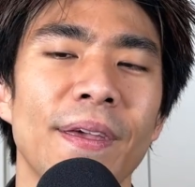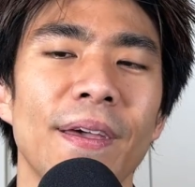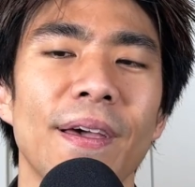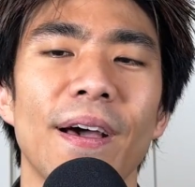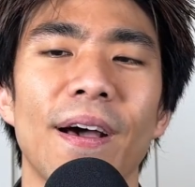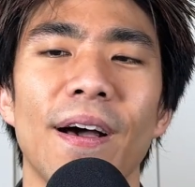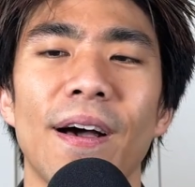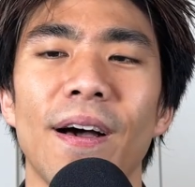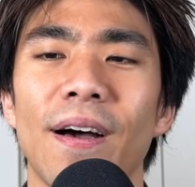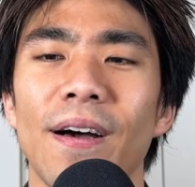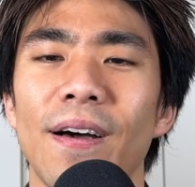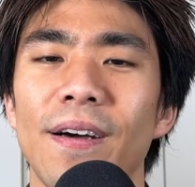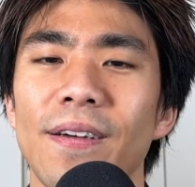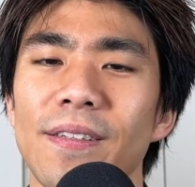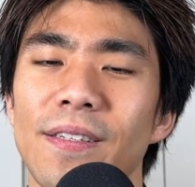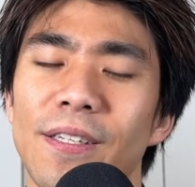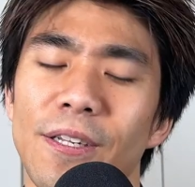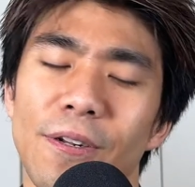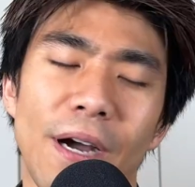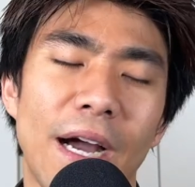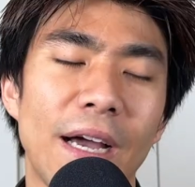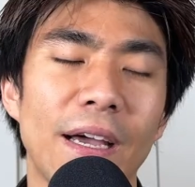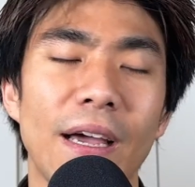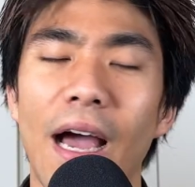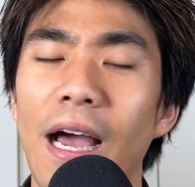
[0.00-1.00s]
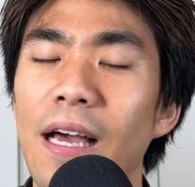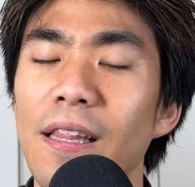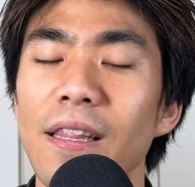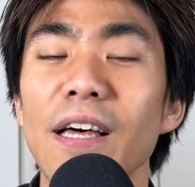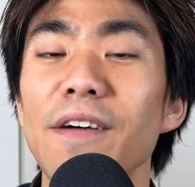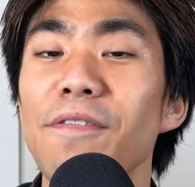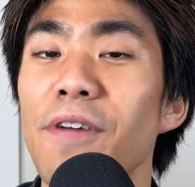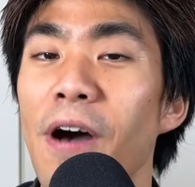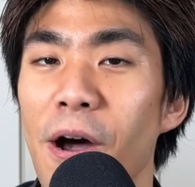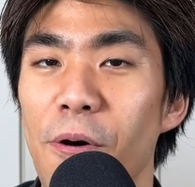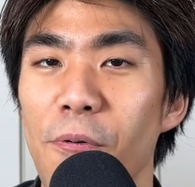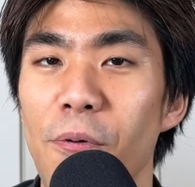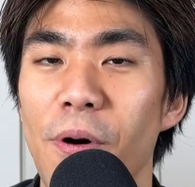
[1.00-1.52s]
I love
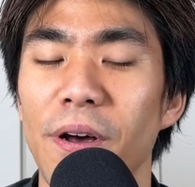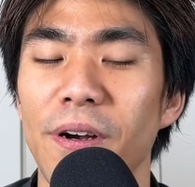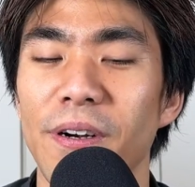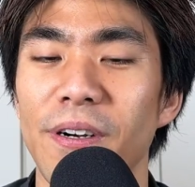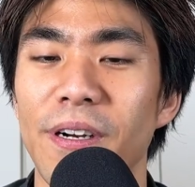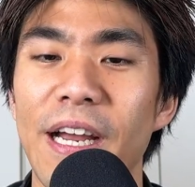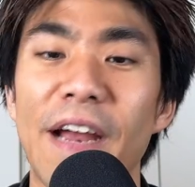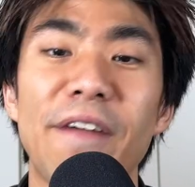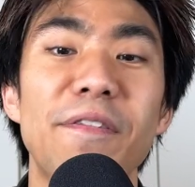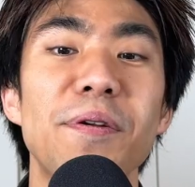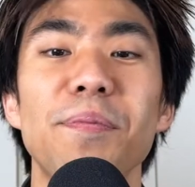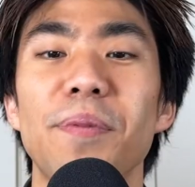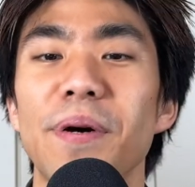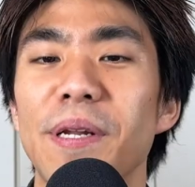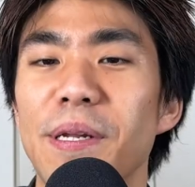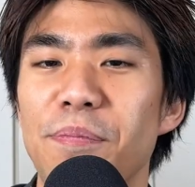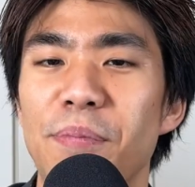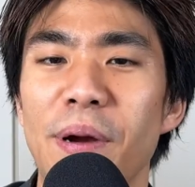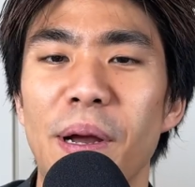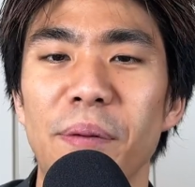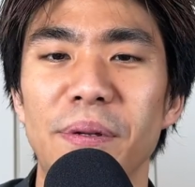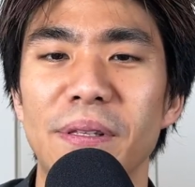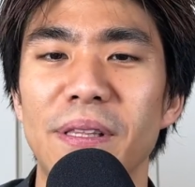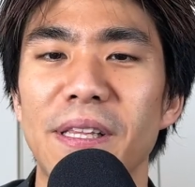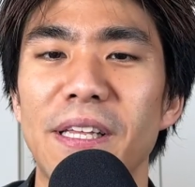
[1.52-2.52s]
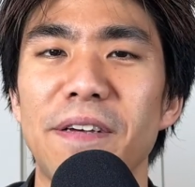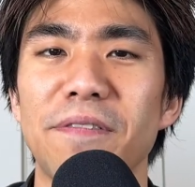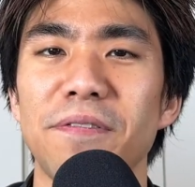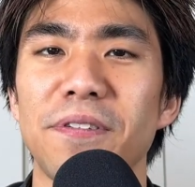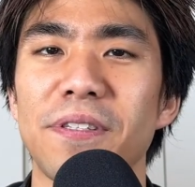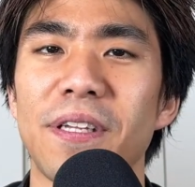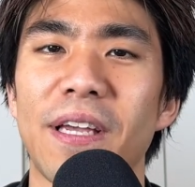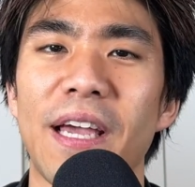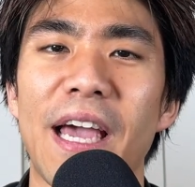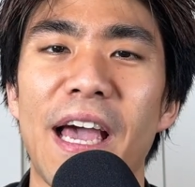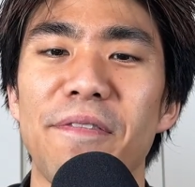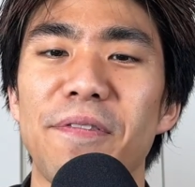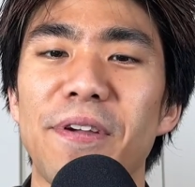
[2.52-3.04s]
hot water. Everybody probably loves
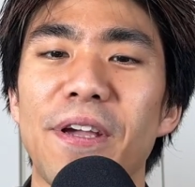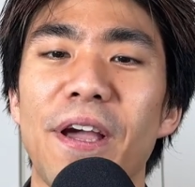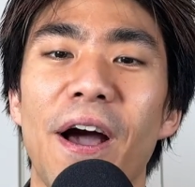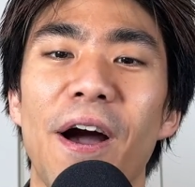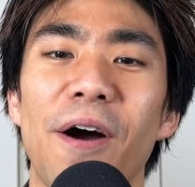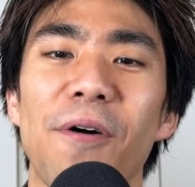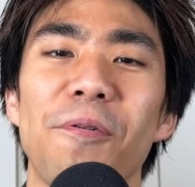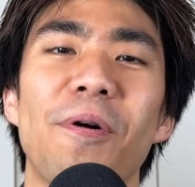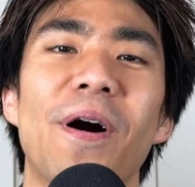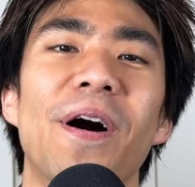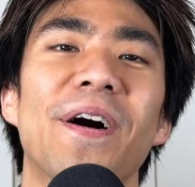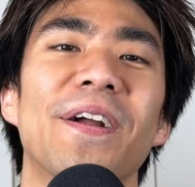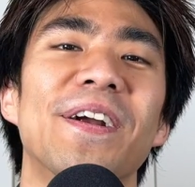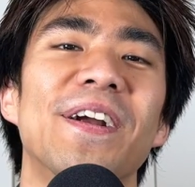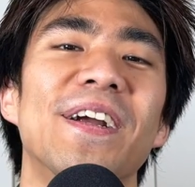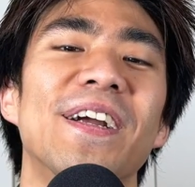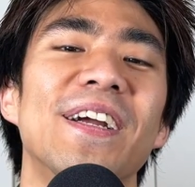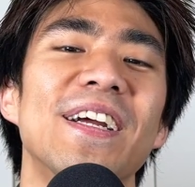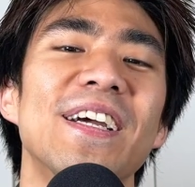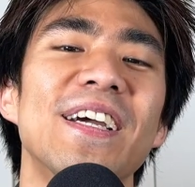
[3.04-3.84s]
having hot water.